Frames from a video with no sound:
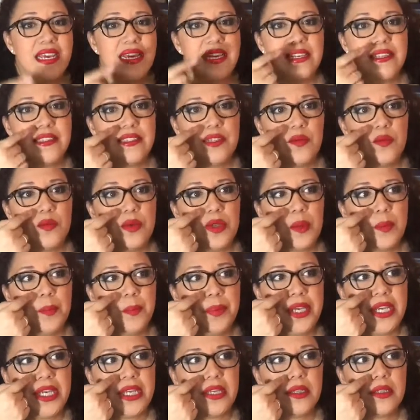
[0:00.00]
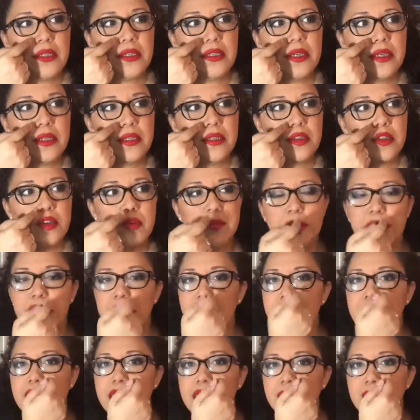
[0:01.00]
is it will pill a little
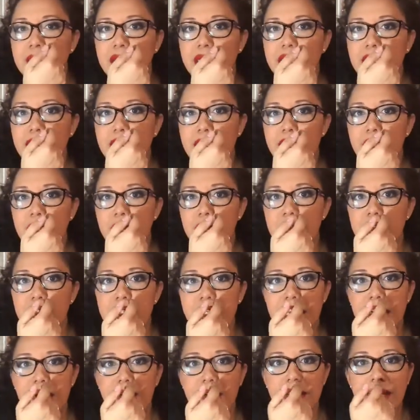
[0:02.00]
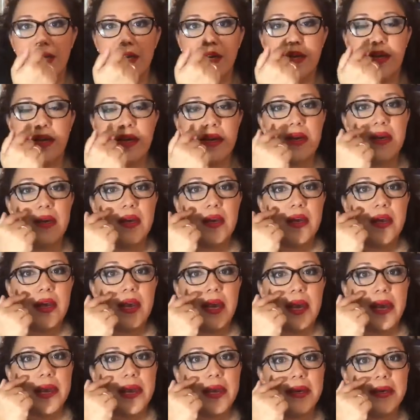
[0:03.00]
bit in my nose area
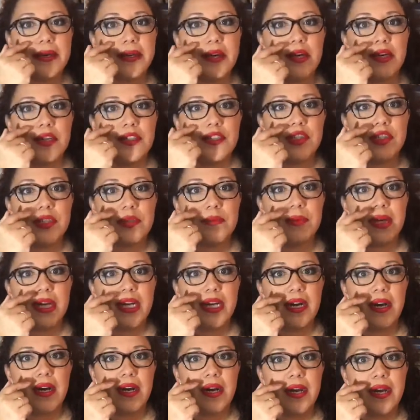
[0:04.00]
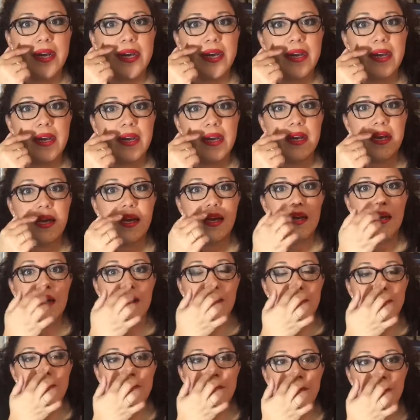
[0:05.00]
and under my eye.
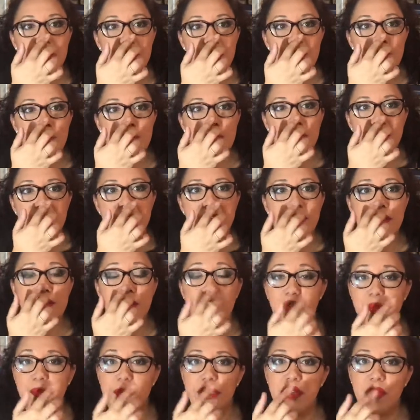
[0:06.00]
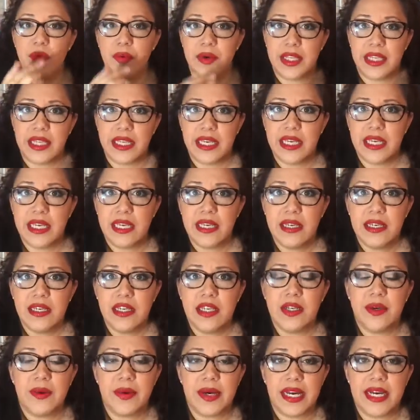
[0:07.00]
It will get a little bit oily,
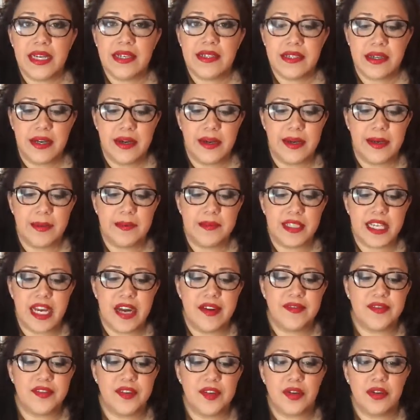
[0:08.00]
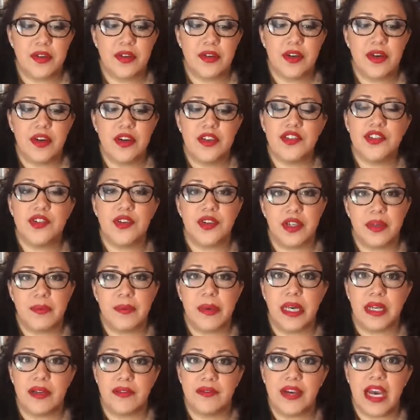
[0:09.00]
at times after a certain
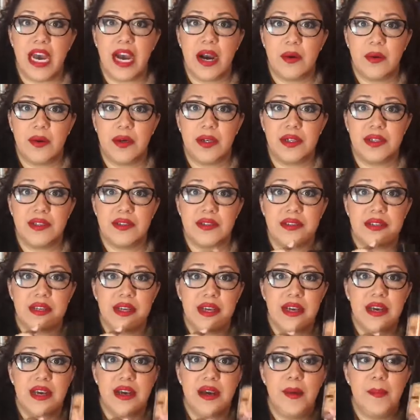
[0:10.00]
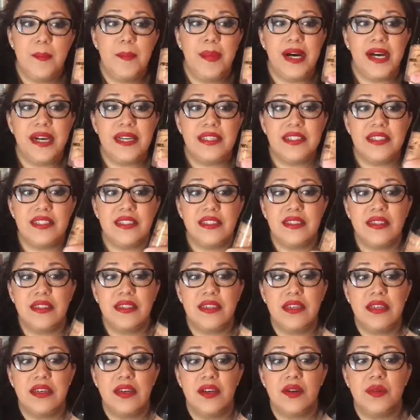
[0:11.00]
amount of hours, but
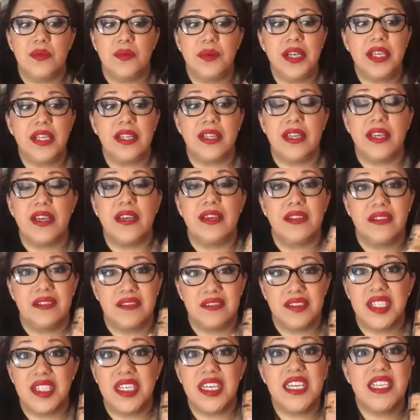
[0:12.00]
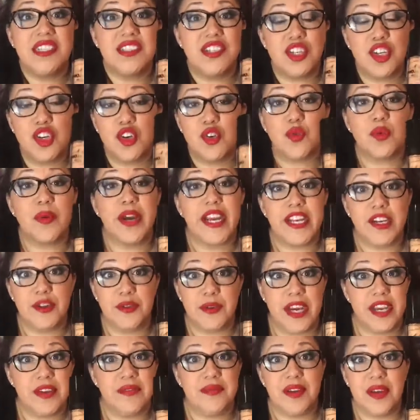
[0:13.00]
really, it's a great,
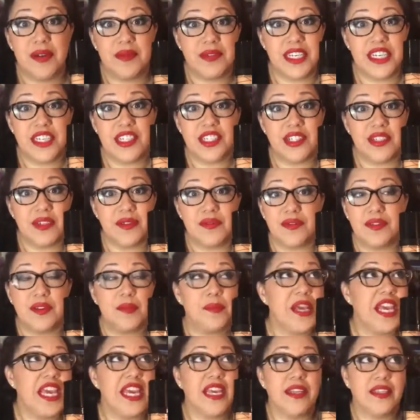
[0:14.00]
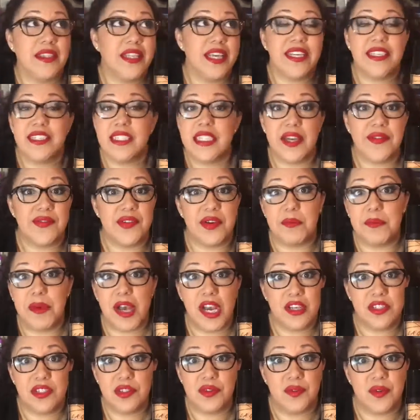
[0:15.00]
great foundation for paying like
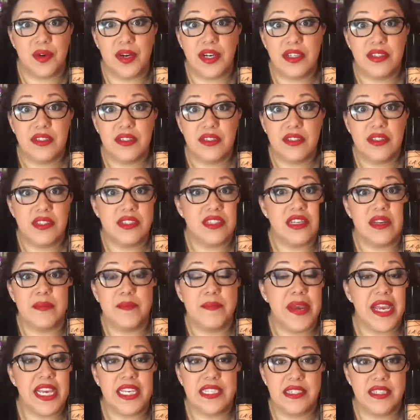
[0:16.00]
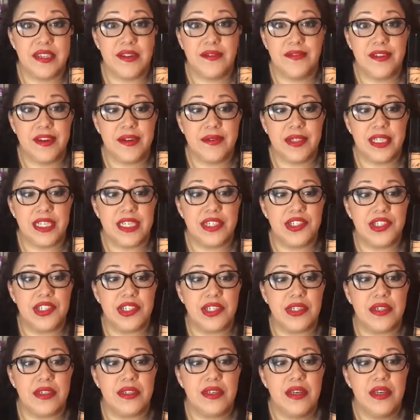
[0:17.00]
$7 for it. It's an amazing
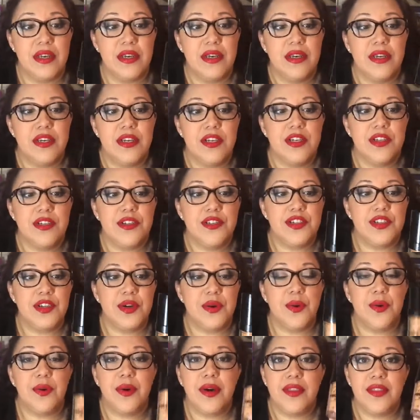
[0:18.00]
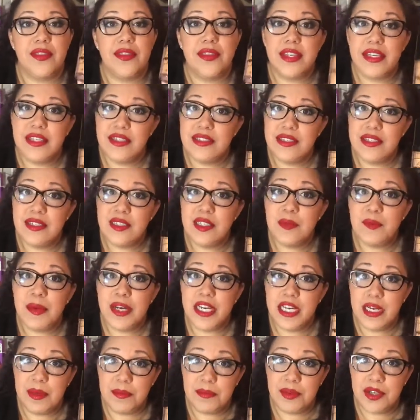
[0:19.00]
foundation. So this is my
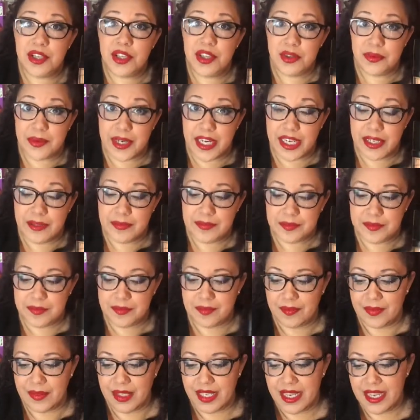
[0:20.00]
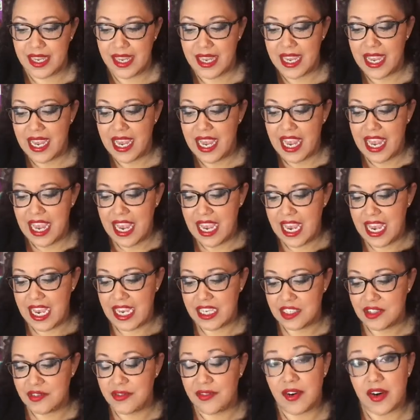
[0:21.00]
number 3.
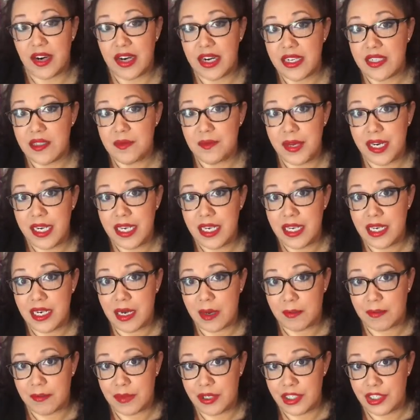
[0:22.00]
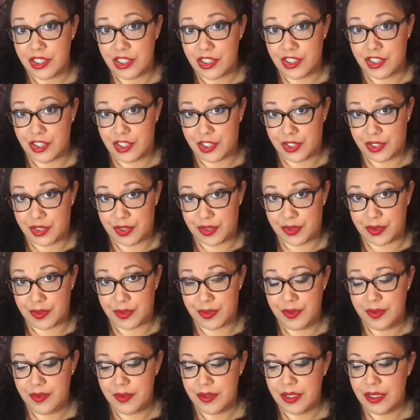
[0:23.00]
As far as my number
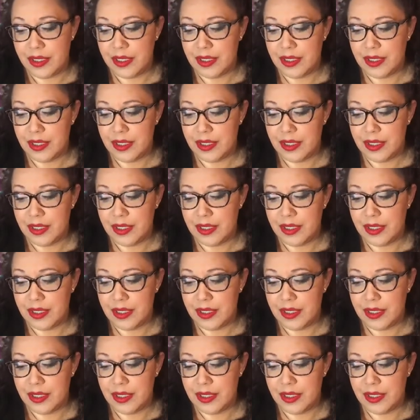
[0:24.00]
2